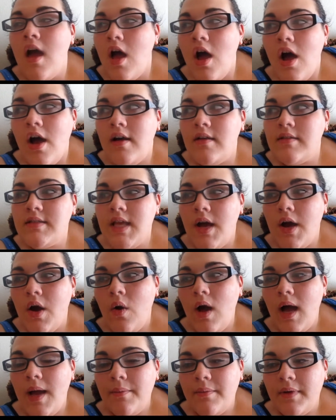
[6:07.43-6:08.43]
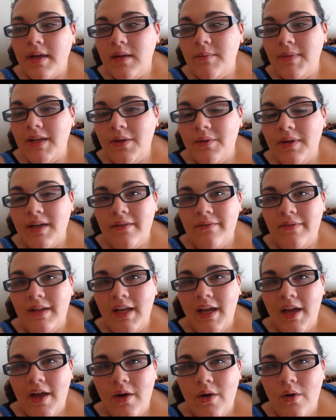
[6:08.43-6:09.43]
also I'm going to be doing a
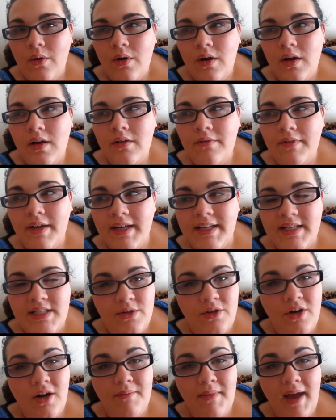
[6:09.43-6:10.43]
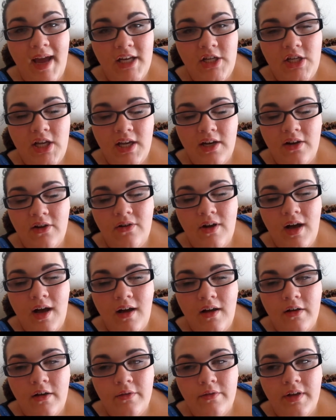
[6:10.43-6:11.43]
video very soon on my channel
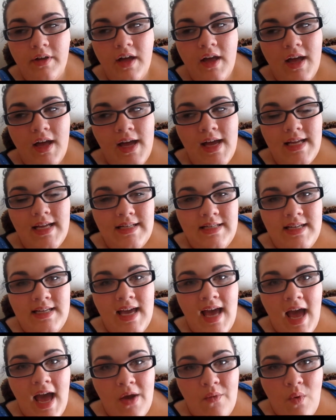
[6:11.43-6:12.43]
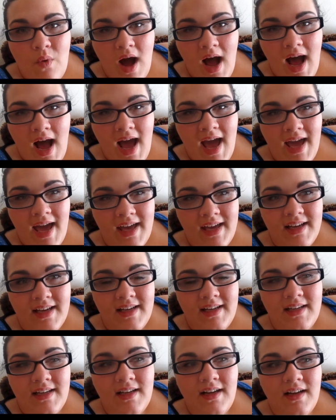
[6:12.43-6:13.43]
of DIY
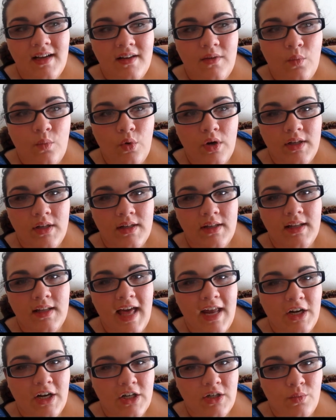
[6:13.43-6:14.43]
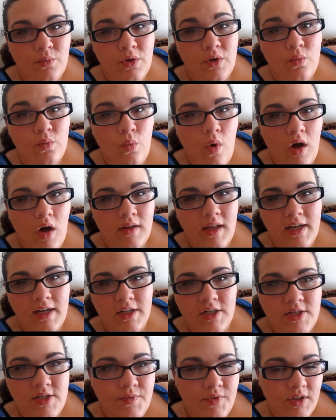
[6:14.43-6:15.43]
wooden wall
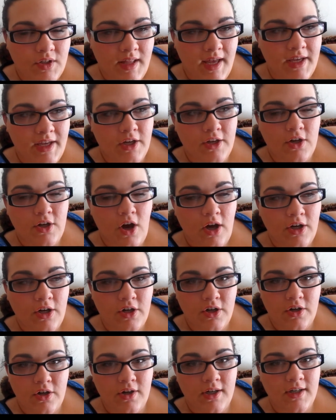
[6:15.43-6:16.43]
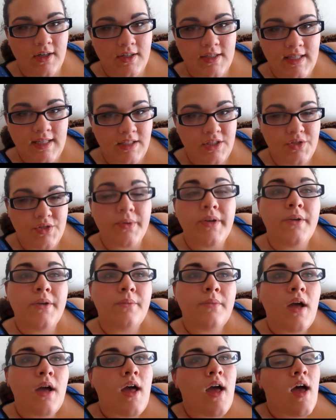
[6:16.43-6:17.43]
letters for like your daughter or son's room,
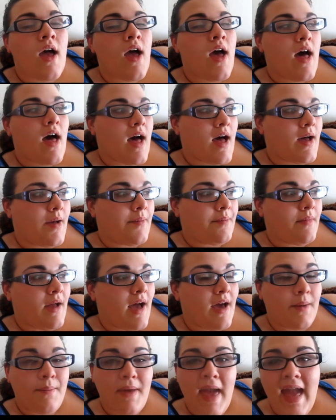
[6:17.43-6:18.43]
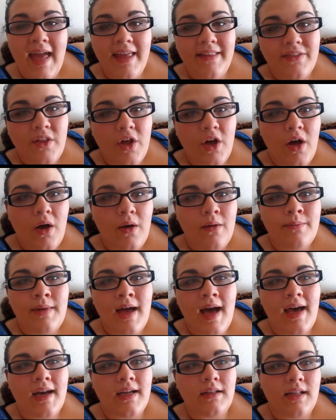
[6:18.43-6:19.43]
how to paint them,
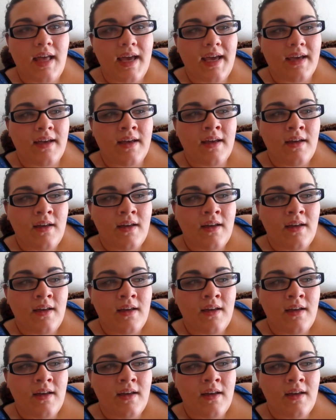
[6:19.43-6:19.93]
how to like,